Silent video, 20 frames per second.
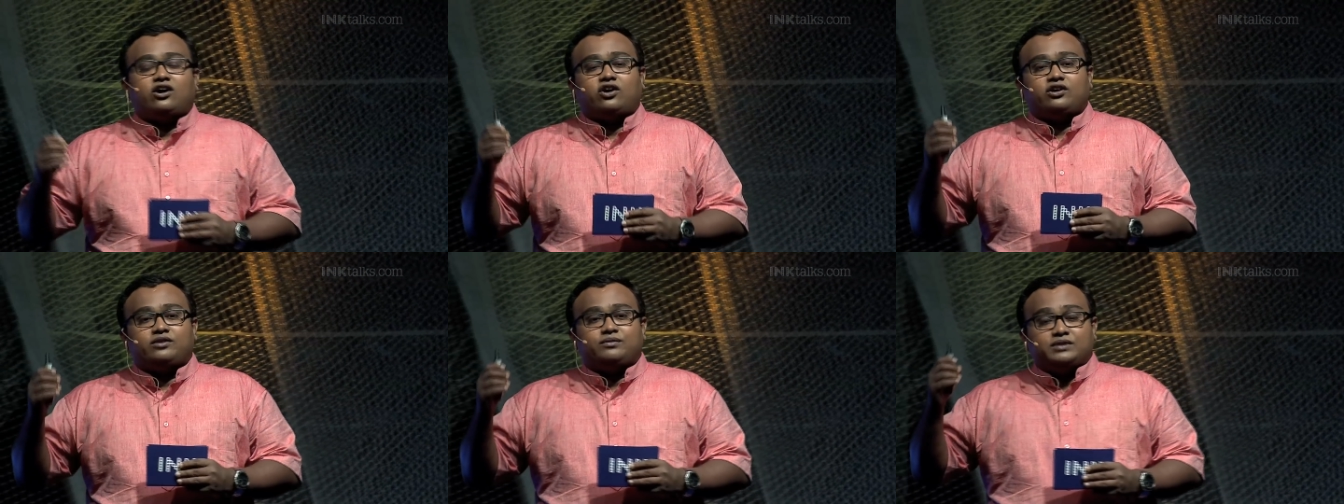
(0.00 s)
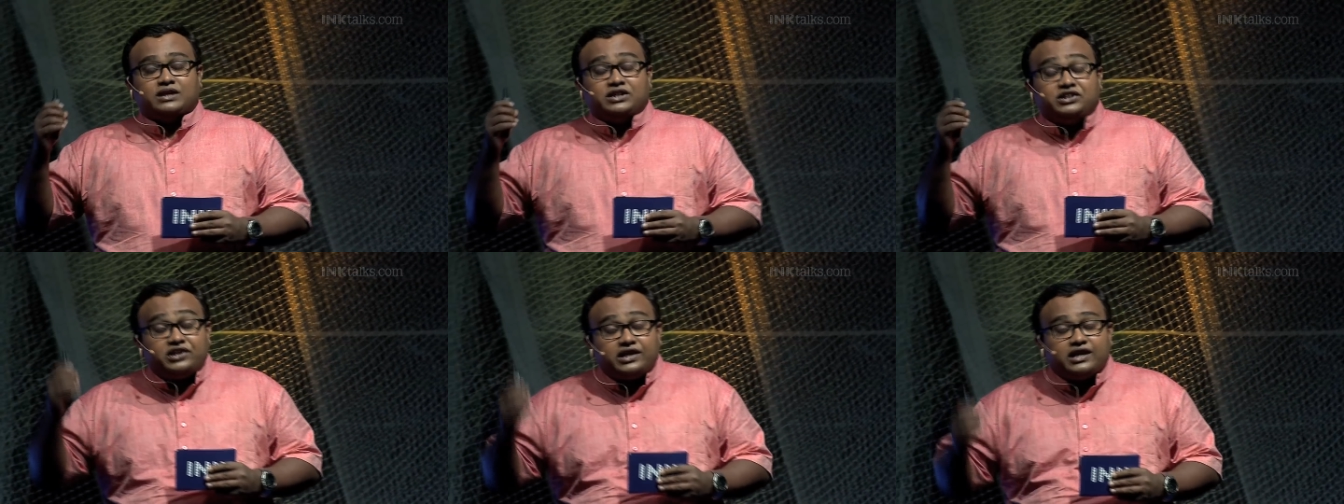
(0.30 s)
or
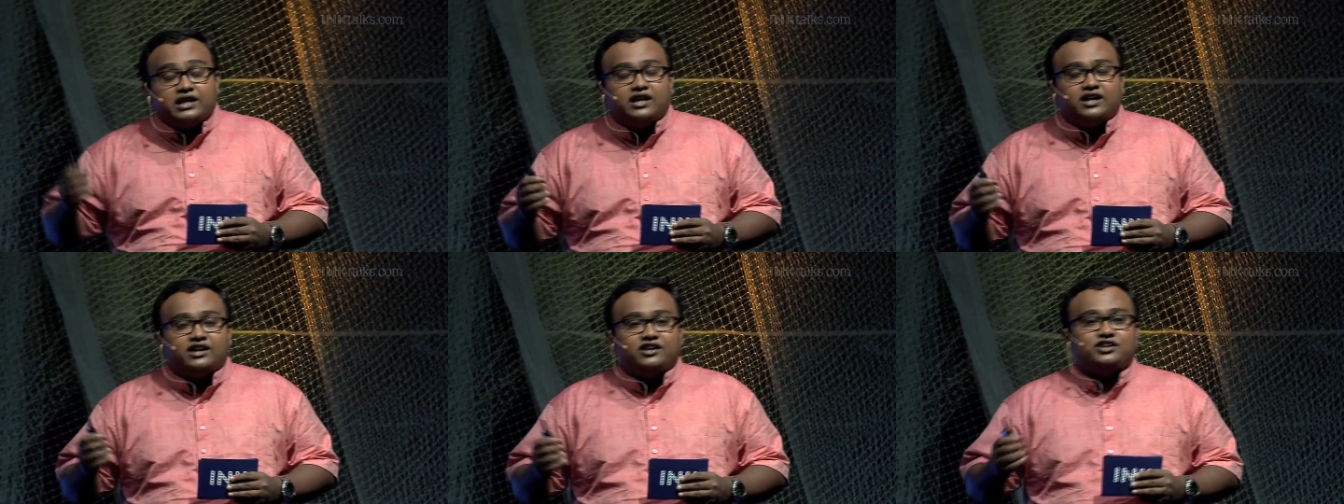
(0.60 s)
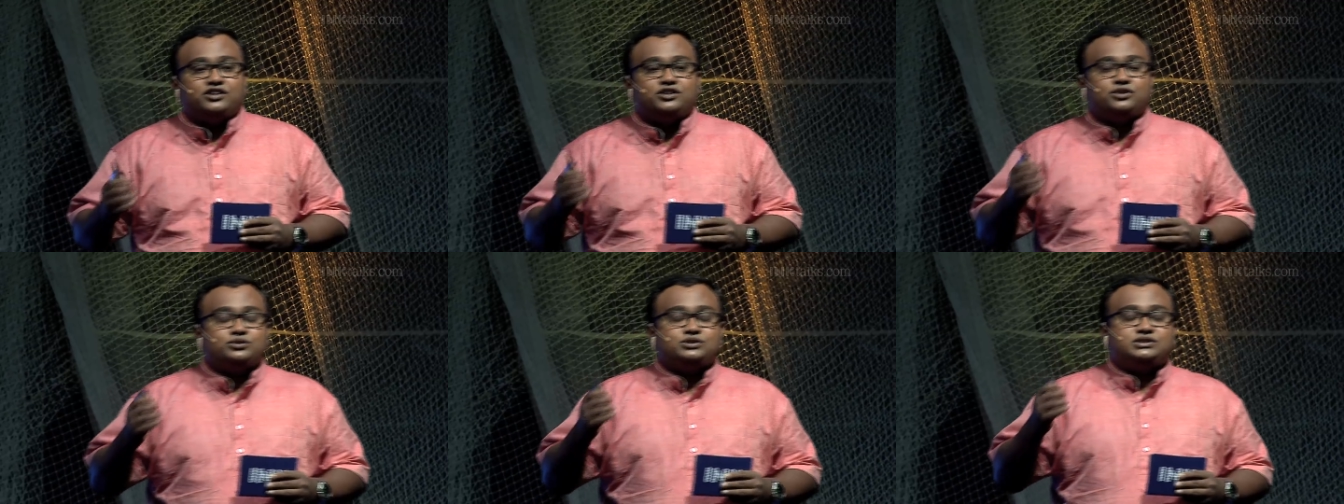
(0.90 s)
the
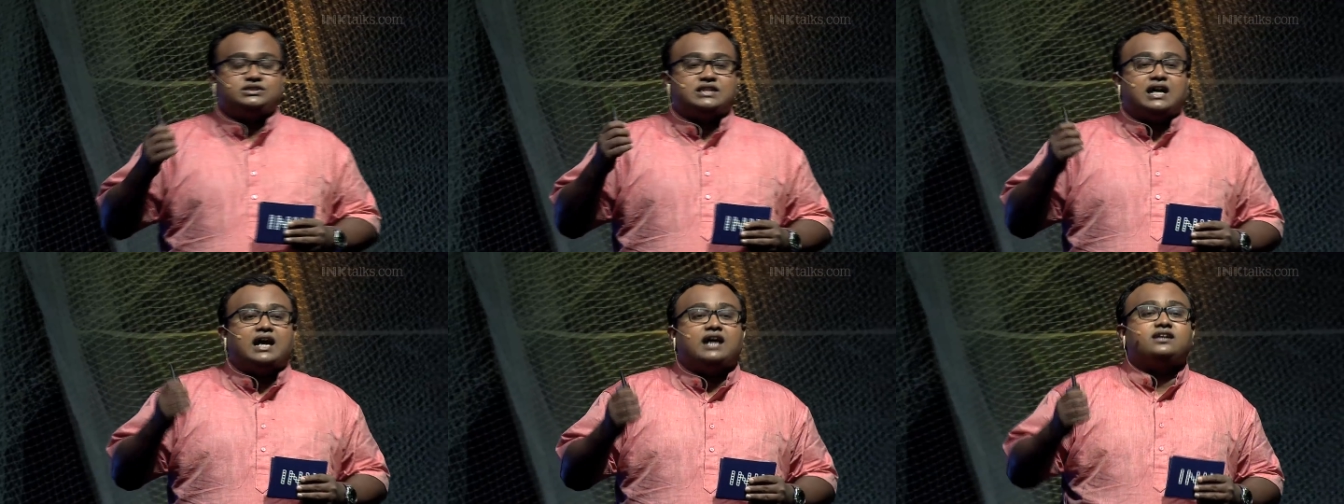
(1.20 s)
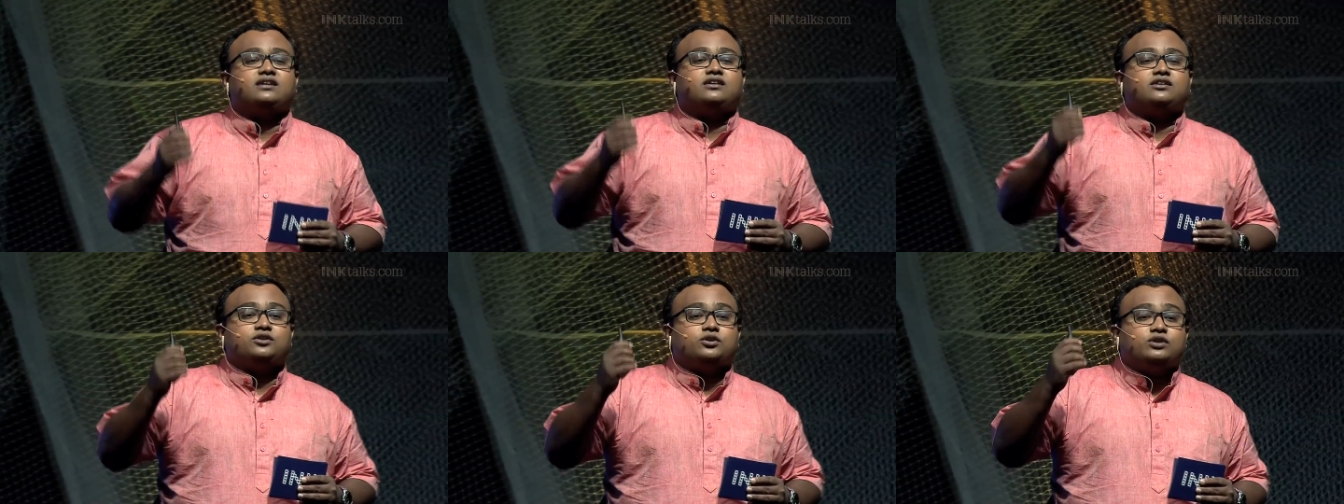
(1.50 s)
trigger to
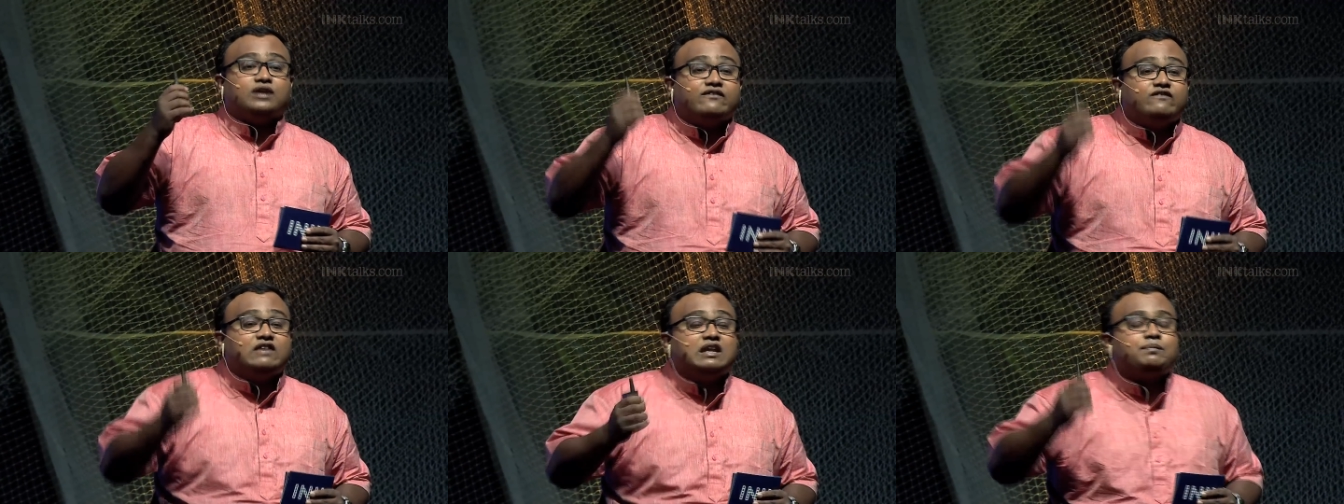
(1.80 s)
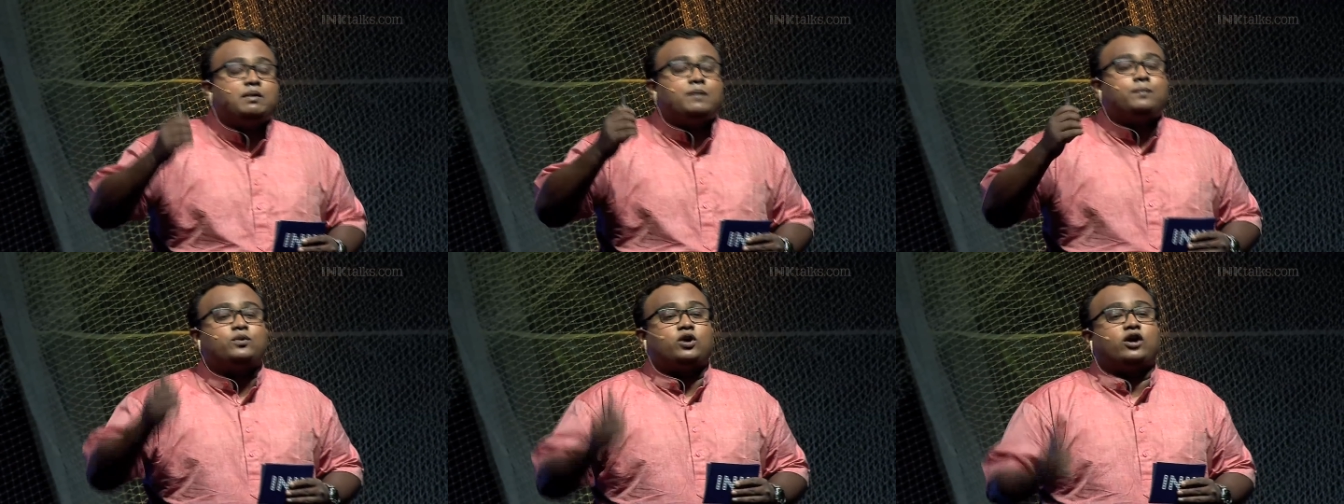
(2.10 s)
start to
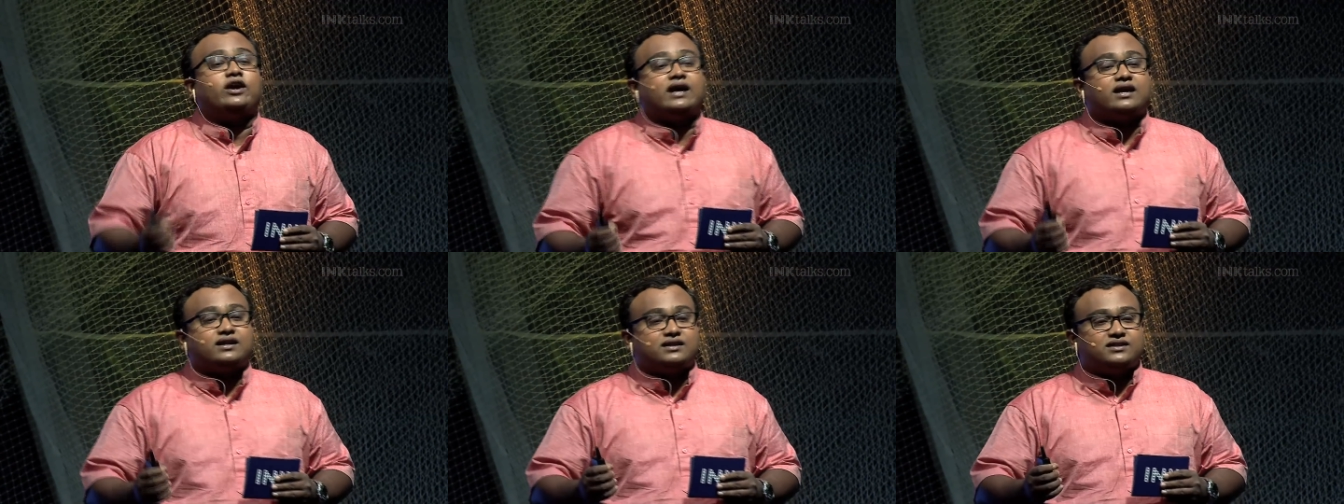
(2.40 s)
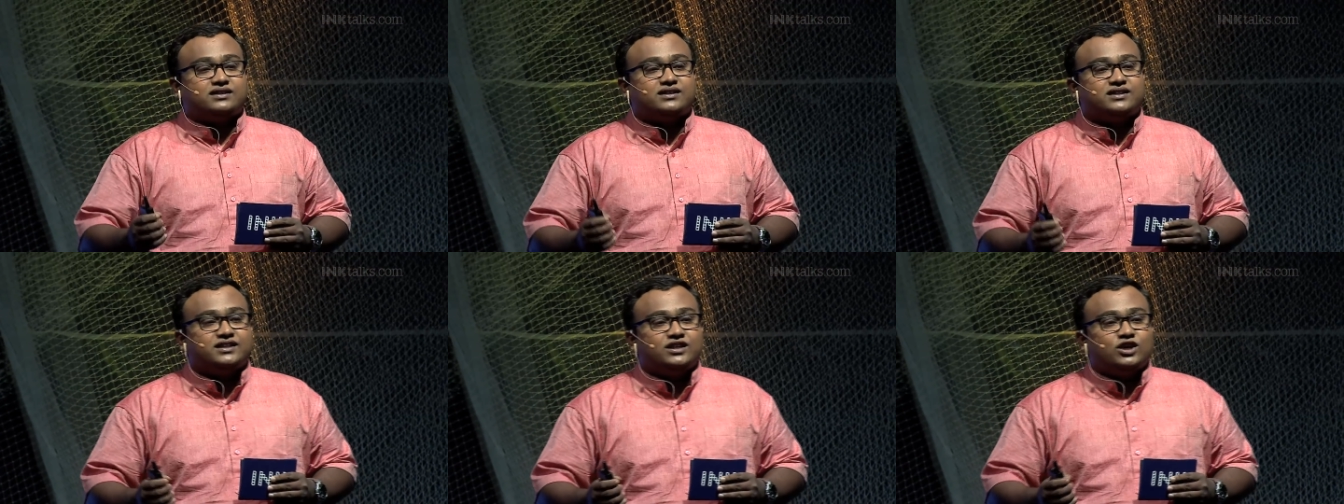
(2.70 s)
develop a product